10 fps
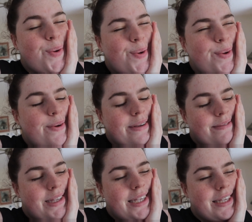Oh,
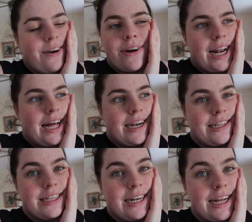I'm so glad
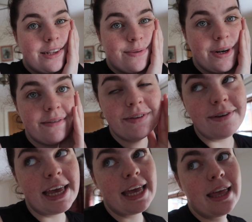it's the last one of the
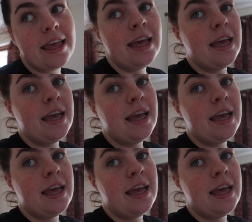week.